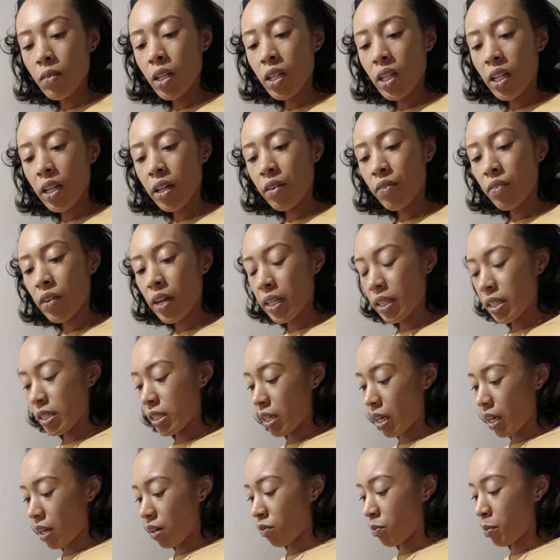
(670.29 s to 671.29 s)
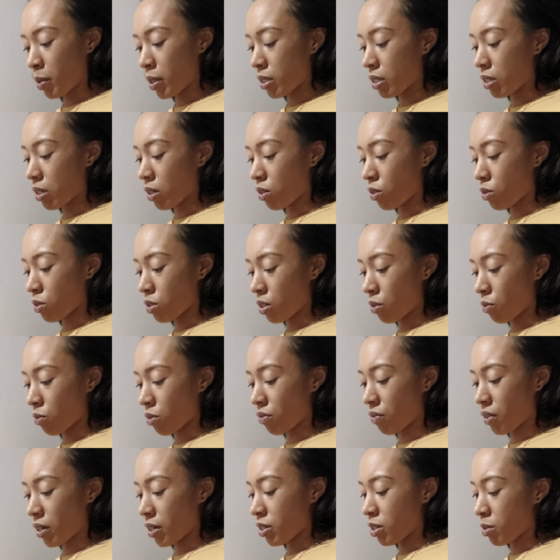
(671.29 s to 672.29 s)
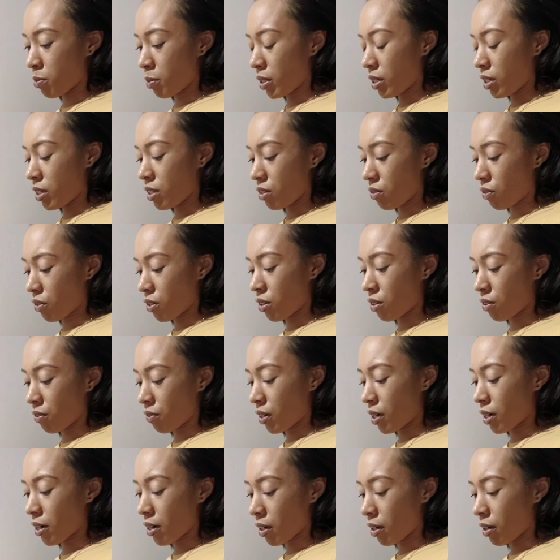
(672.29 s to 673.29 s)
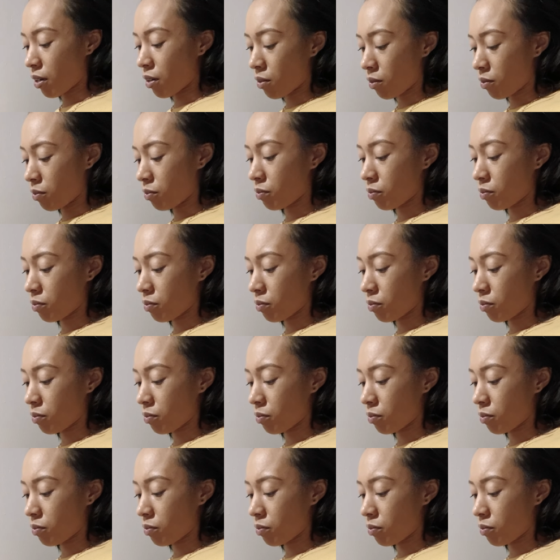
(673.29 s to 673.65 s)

Clarify this Eight of Pentacles in reverse, please, for the Virgo.